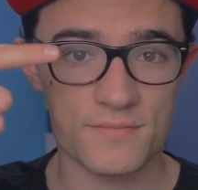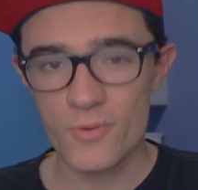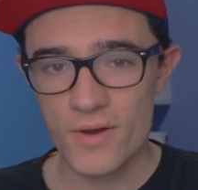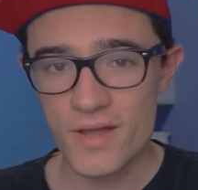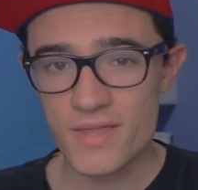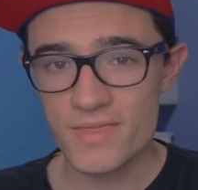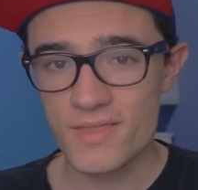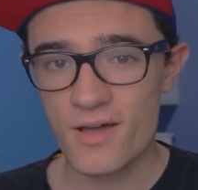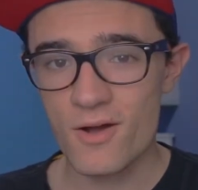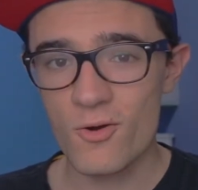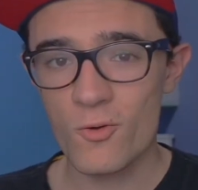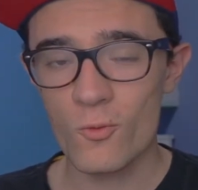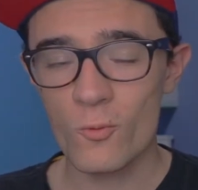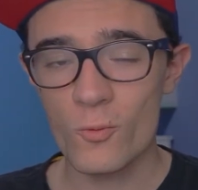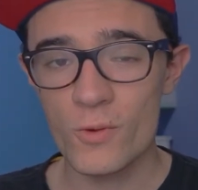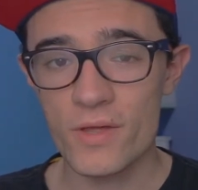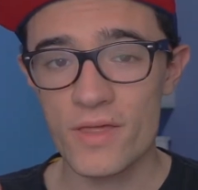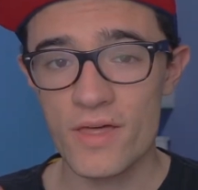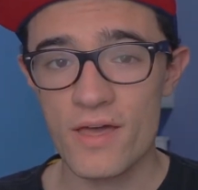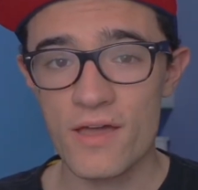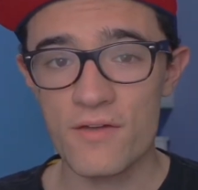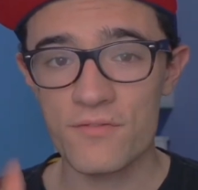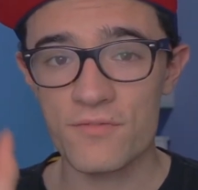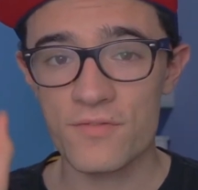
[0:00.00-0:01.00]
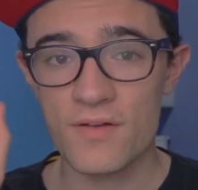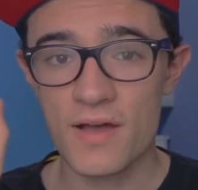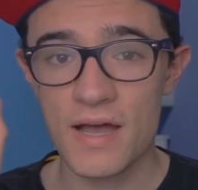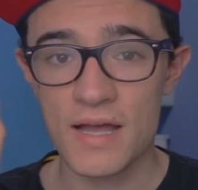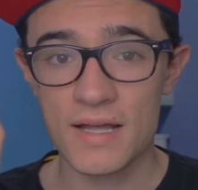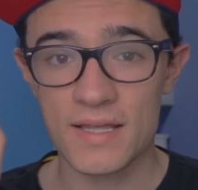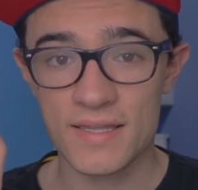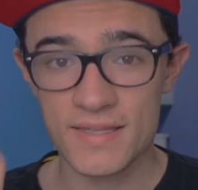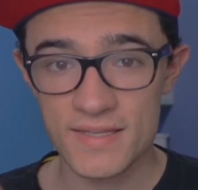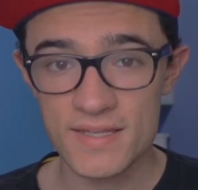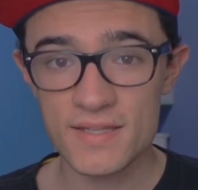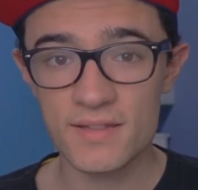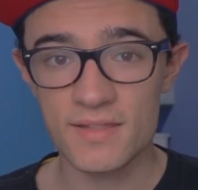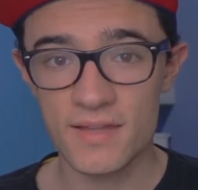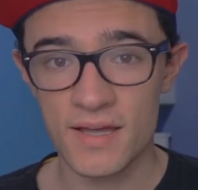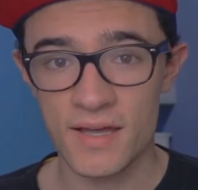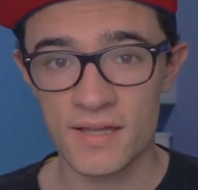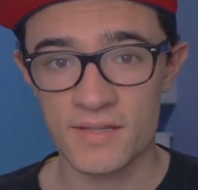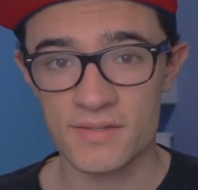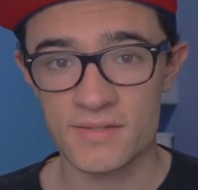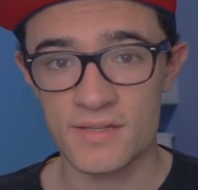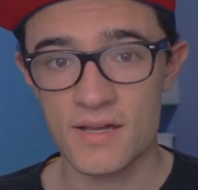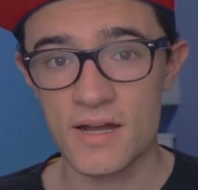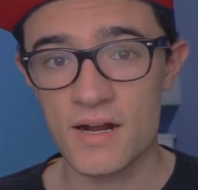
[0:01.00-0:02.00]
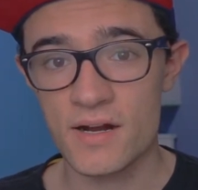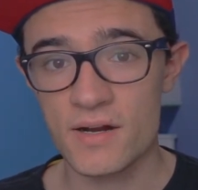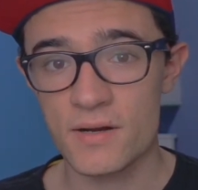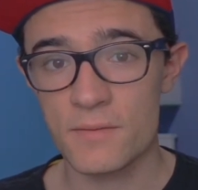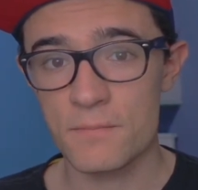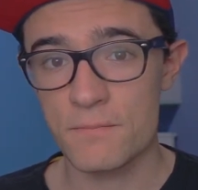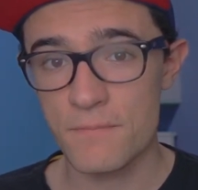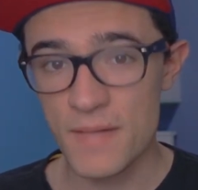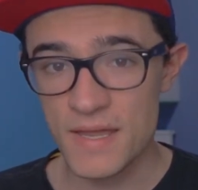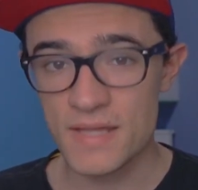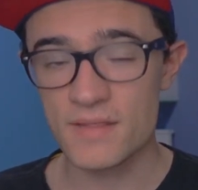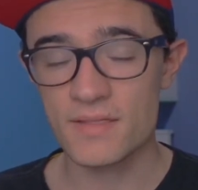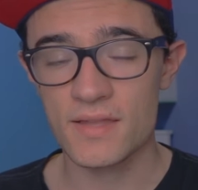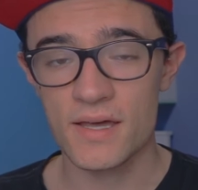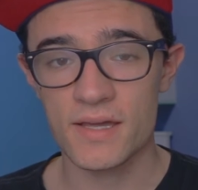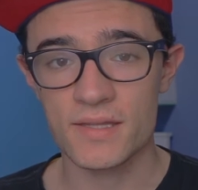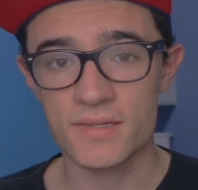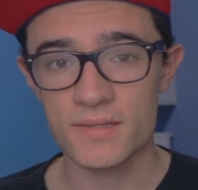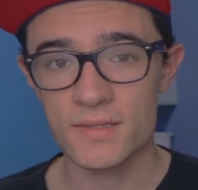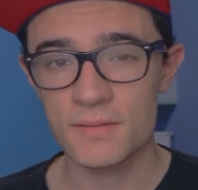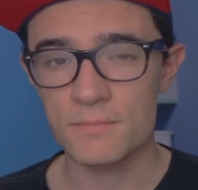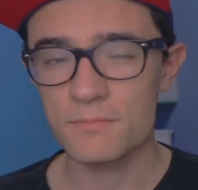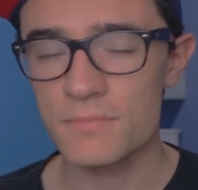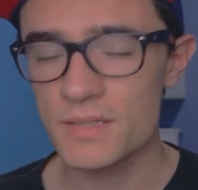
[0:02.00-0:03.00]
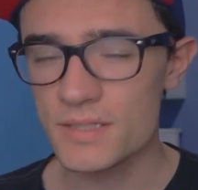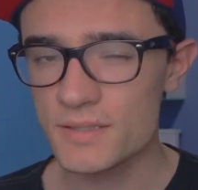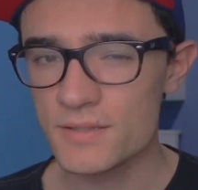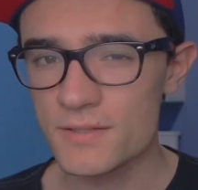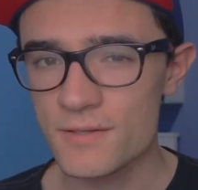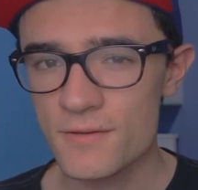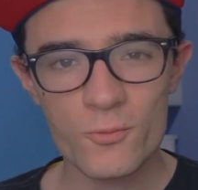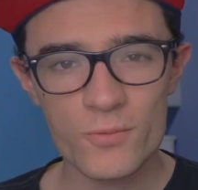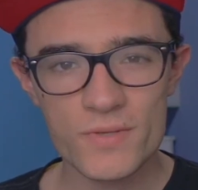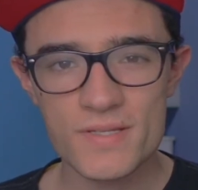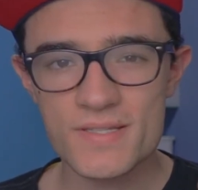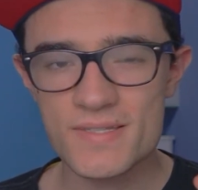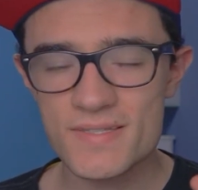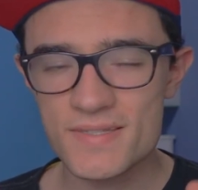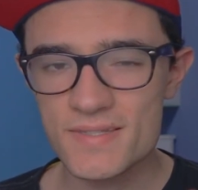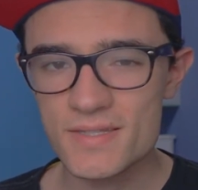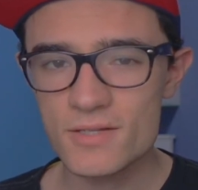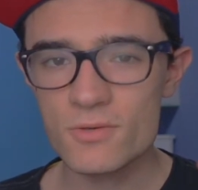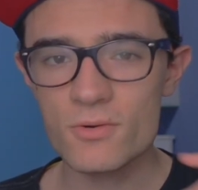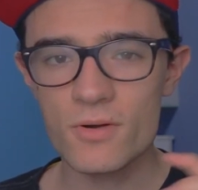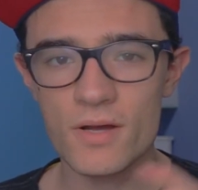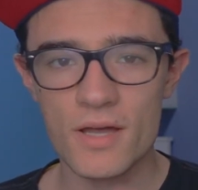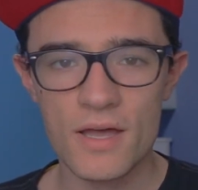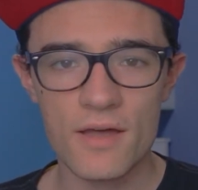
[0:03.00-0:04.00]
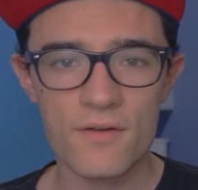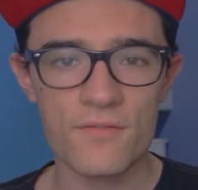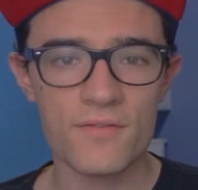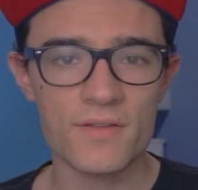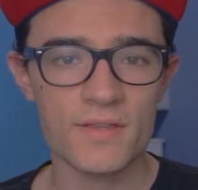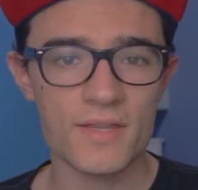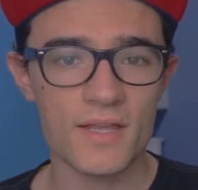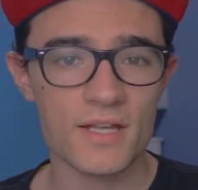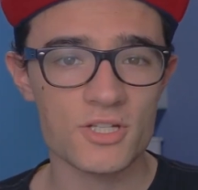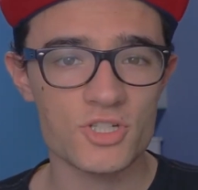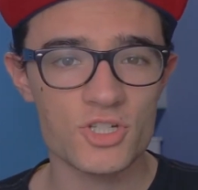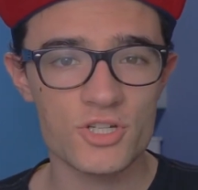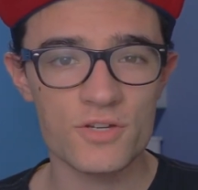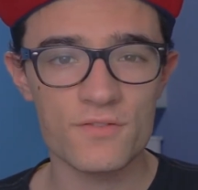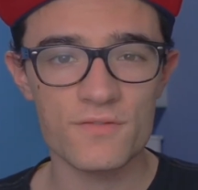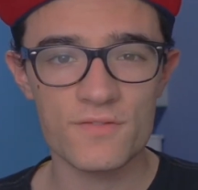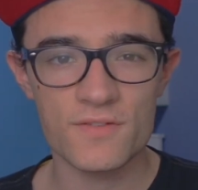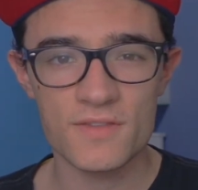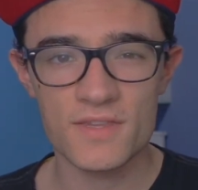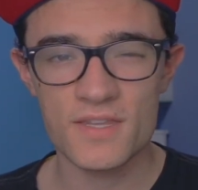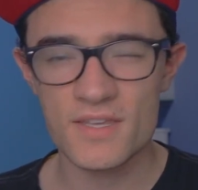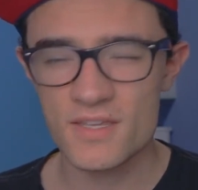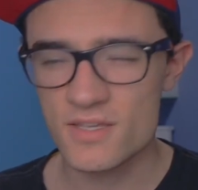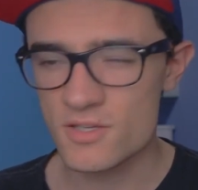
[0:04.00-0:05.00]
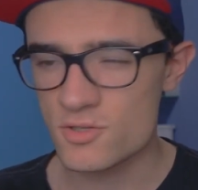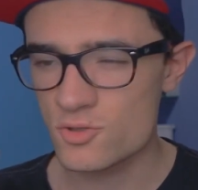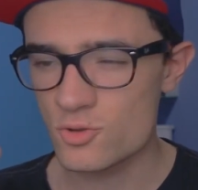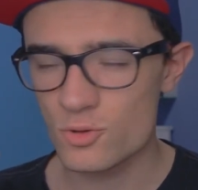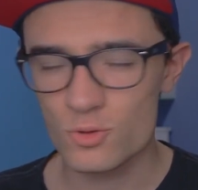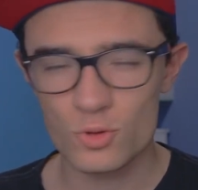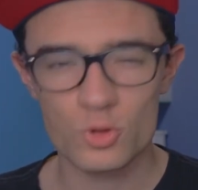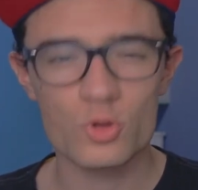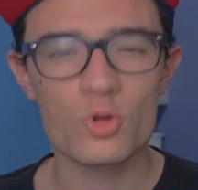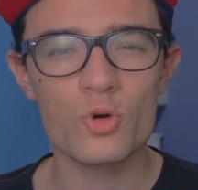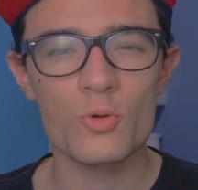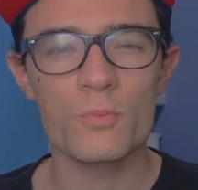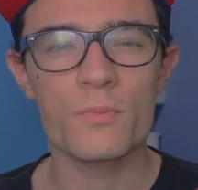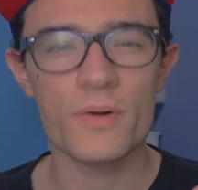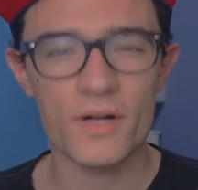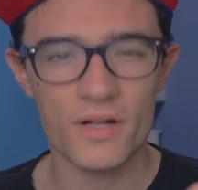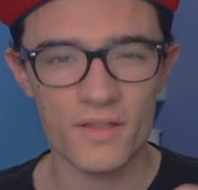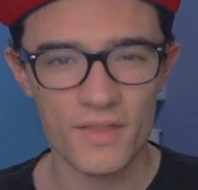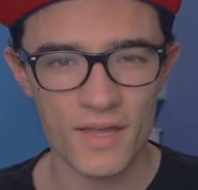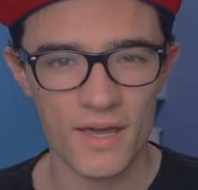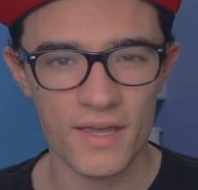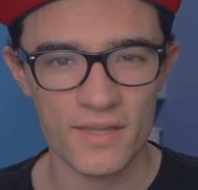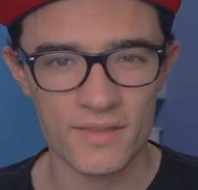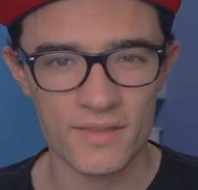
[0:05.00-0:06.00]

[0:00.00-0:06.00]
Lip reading: Right now we have a key light, our main light, but we still haven't achieved the YouTuber light,